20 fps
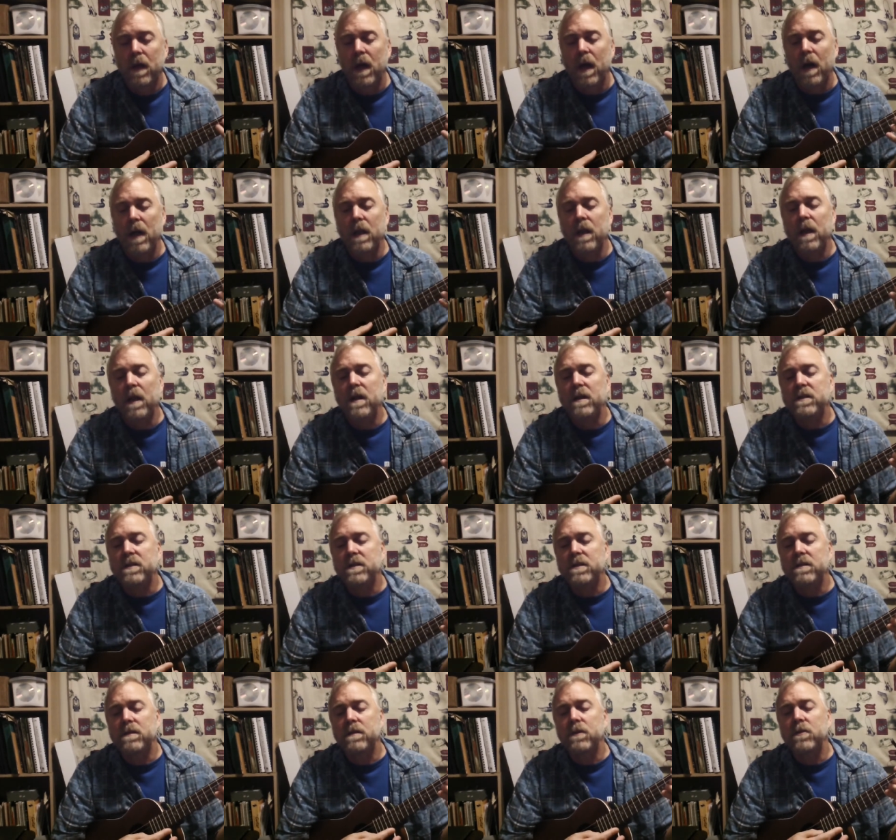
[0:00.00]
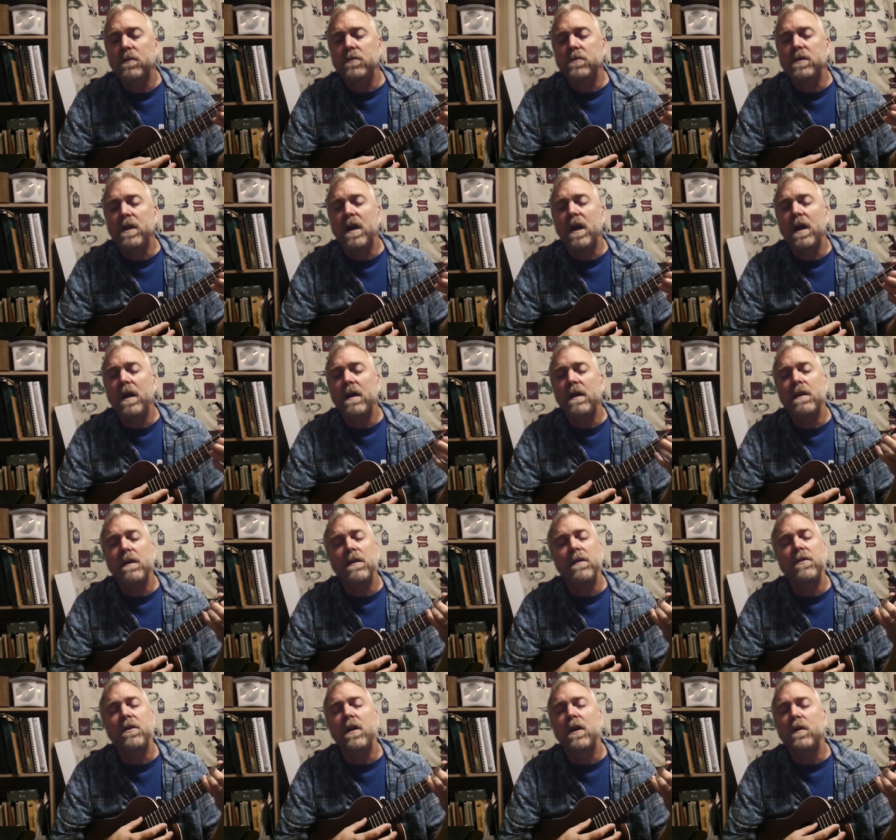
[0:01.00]
I lost those I
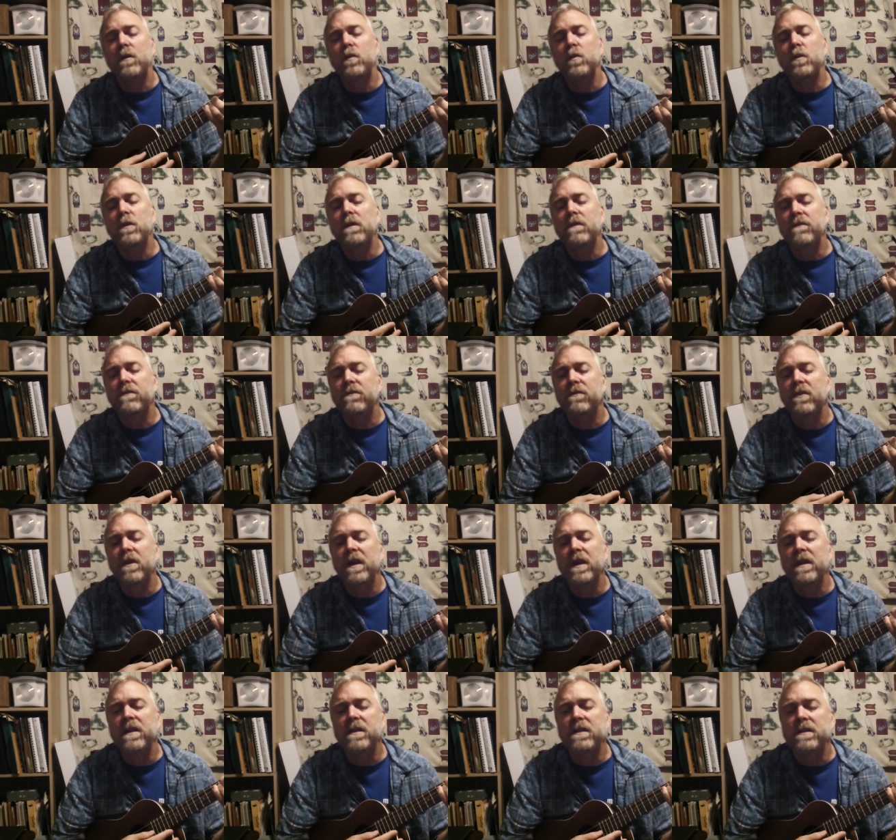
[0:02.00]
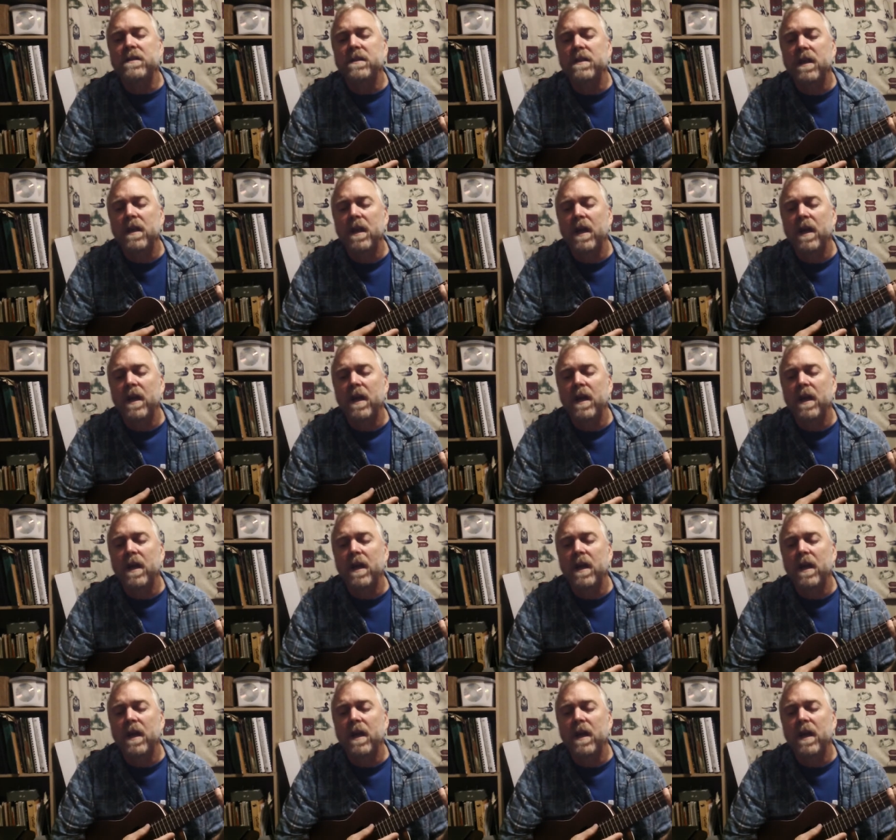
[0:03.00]
thought were friends